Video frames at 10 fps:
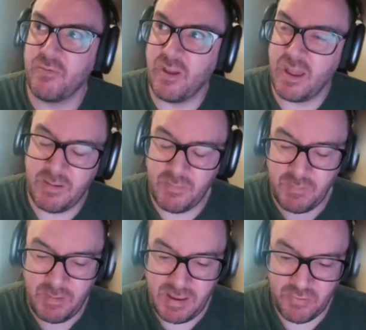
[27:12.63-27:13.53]

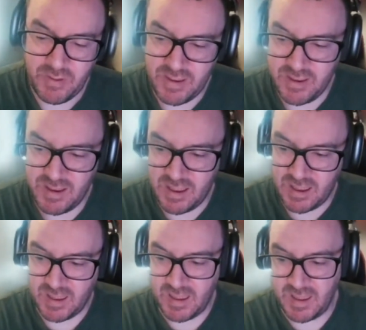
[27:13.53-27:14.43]
I'm actually
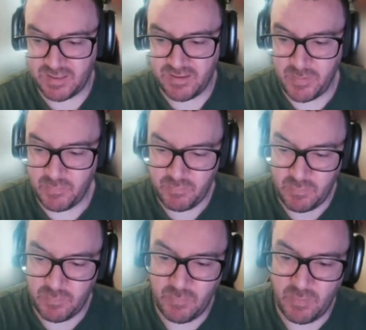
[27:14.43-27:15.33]
excited
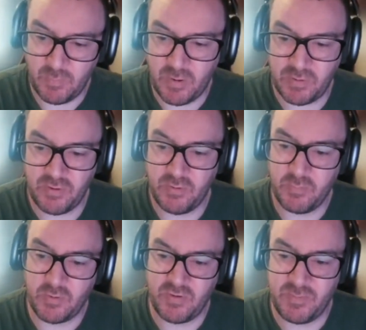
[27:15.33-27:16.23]
from what
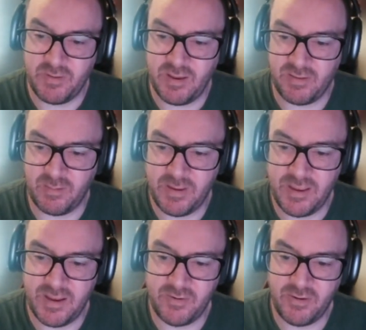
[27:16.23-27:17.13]
you've been telling me
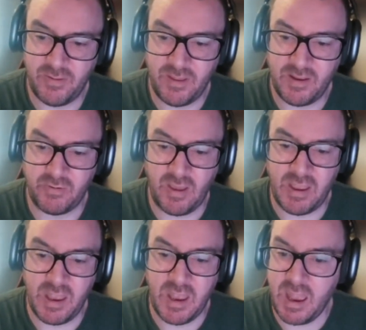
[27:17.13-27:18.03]
here today, because
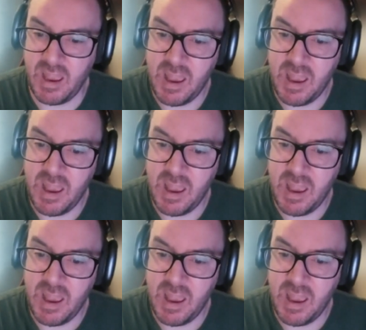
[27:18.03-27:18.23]
I